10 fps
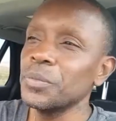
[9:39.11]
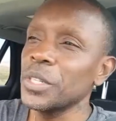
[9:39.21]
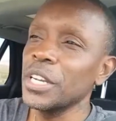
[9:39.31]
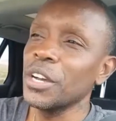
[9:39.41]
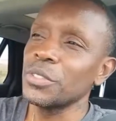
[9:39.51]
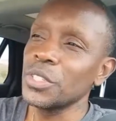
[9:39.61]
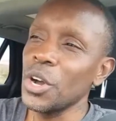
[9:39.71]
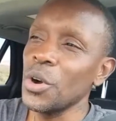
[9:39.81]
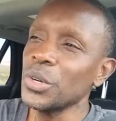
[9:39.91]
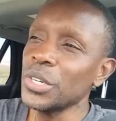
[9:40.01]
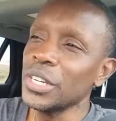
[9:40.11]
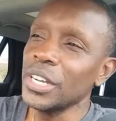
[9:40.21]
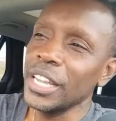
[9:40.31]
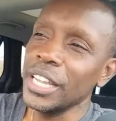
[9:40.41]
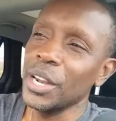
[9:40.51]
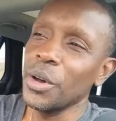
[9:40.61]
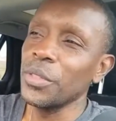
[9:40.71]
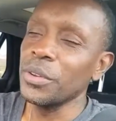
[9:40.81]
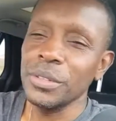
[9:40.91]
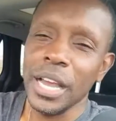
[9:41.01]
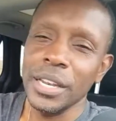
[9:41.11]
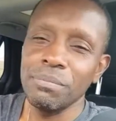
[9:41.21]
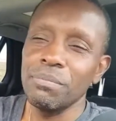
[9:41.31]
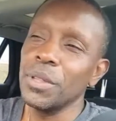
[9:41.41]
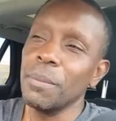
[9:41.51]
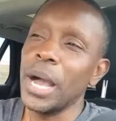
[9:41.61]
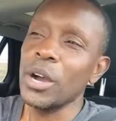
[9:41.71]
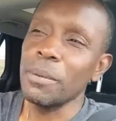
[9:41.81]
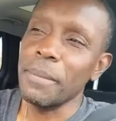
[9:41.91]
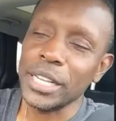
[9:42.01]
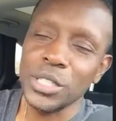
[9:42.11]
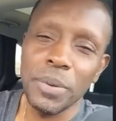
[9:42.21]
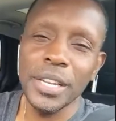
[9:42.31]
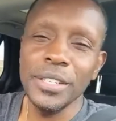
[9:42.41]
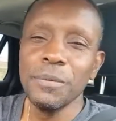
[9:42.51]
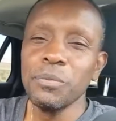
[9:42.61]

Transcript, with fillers: You know, so you know the the Malcolm X bit